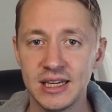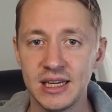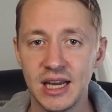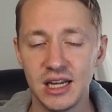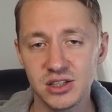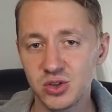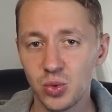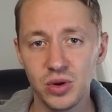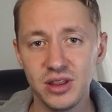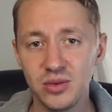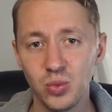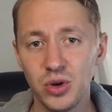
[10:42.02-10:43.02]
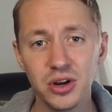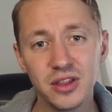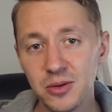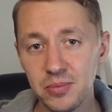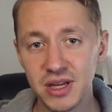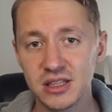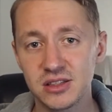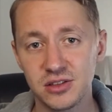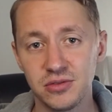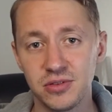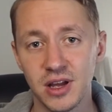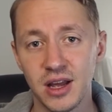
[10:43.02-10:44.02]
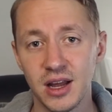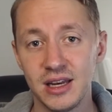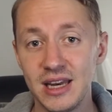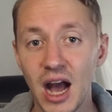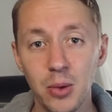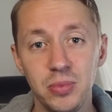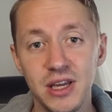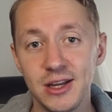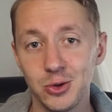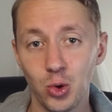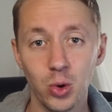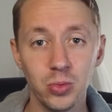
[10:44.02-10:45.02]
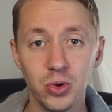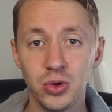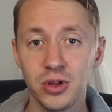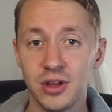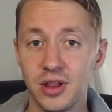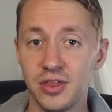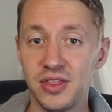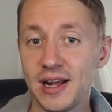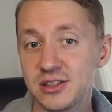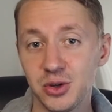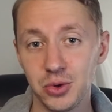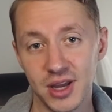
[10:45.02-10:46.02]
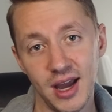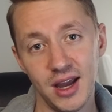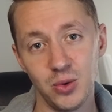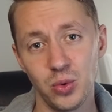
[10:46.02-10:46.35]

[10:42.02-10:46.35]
And so when we're in the midst of not being normal, that's okay.